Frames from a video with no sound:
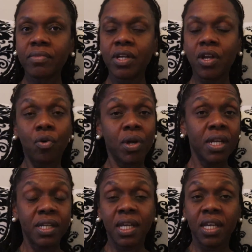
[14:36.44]
in
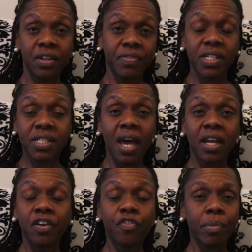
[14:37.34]
need of this
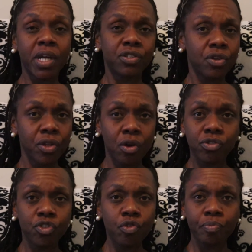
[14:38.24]
kind of information, or
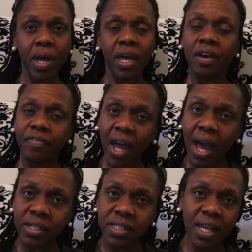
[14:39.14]
those who may have
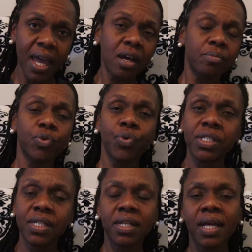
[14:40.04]
gotten scammed
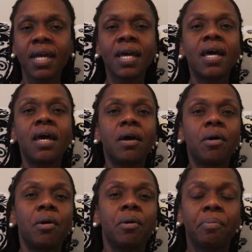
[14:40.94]
recently.
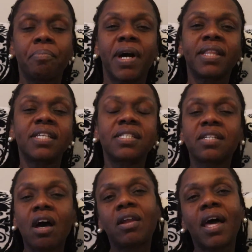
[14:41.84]
But this
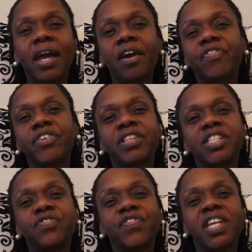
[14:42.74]
is all I have for
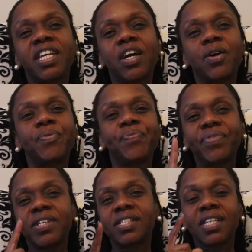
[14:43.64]
this video.
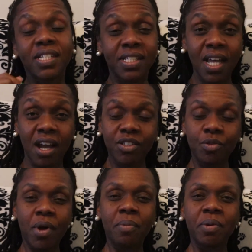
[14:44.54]
This is
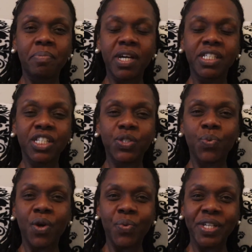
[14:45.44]
Dr. Mommy
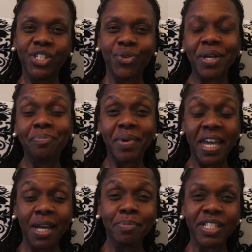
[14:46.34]
Budgets, where we dream
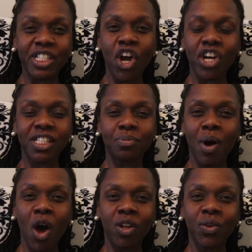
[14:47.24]
big but start
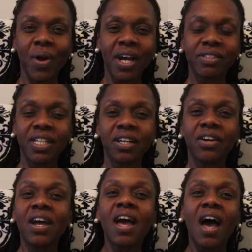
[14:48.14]
small around
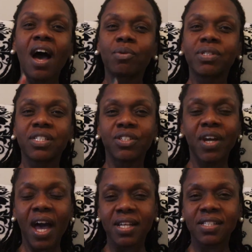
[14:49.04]
here. I will see you
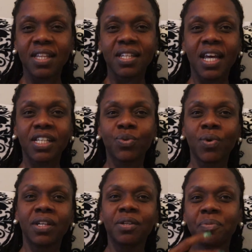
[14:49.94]
guys in the next
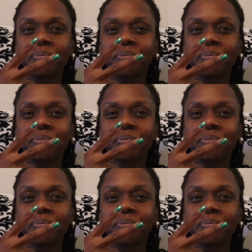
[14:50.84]
one.